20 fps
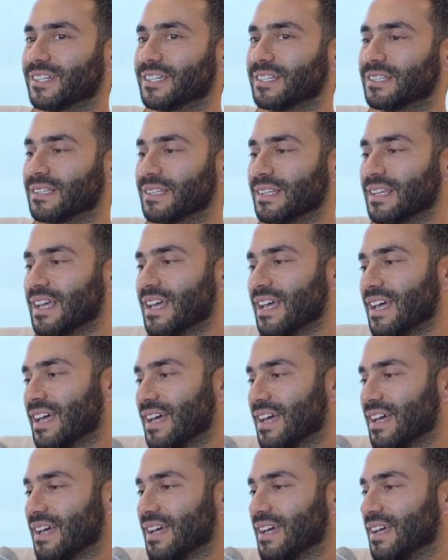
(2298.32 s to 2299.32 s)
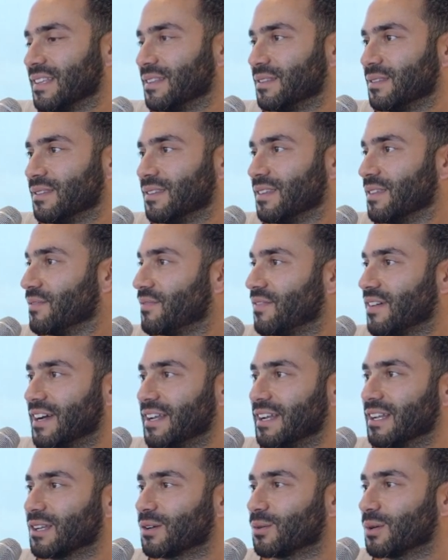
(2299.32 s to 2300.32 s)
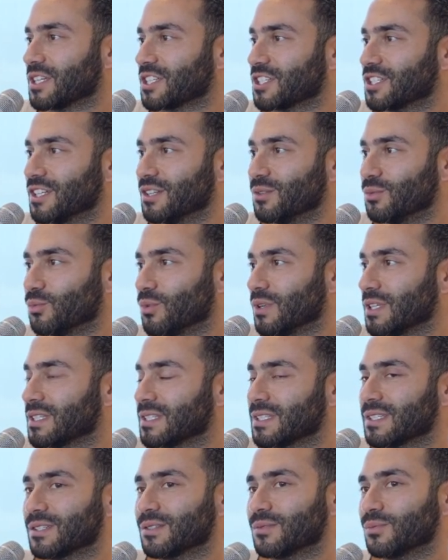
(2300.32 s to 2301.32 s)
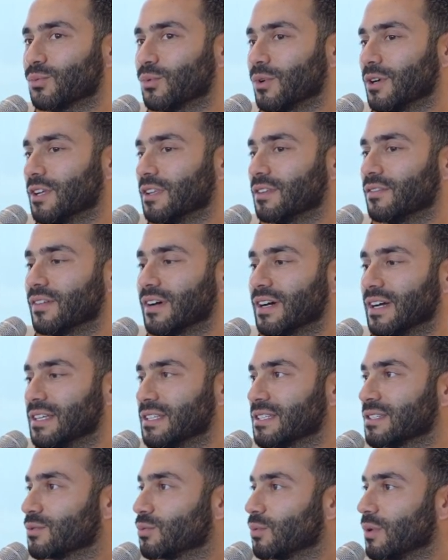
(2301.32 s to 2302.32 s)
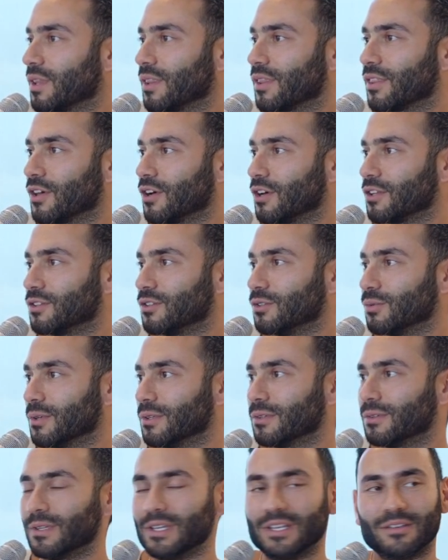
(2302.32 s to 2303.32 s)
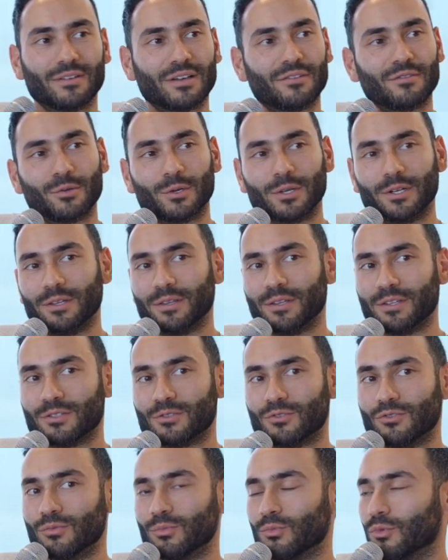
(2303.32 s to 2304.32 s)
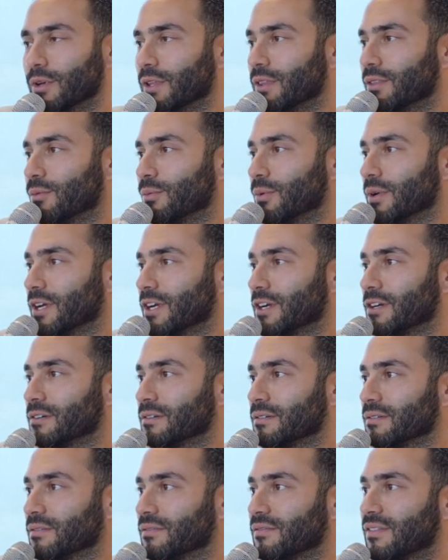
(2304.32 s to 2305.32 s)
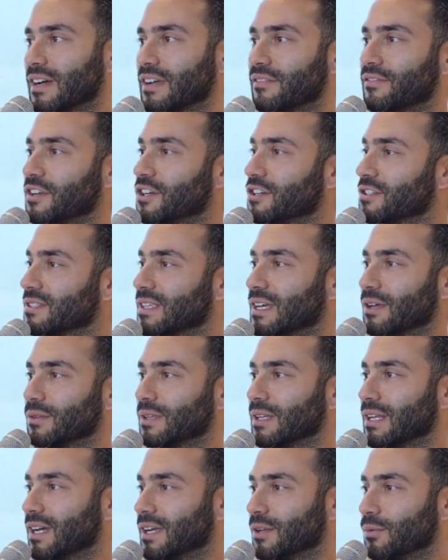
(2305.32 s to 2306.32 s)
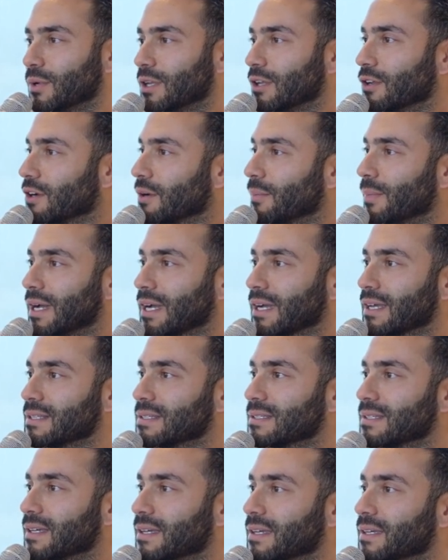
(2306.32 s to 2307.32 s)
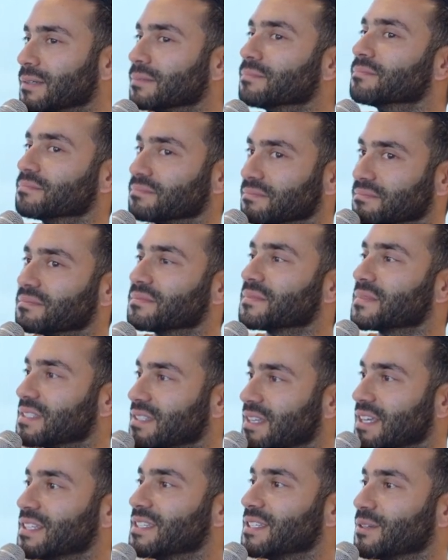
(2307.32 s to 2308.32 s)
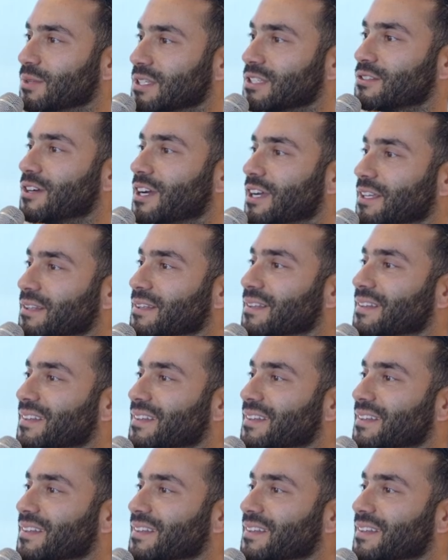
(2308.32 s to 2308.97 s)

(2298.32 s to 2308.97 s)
right. And final question, what's one advice, one thought you want to leave everyone in this room with where 5 years down the line we'll look back and say, Staci was right?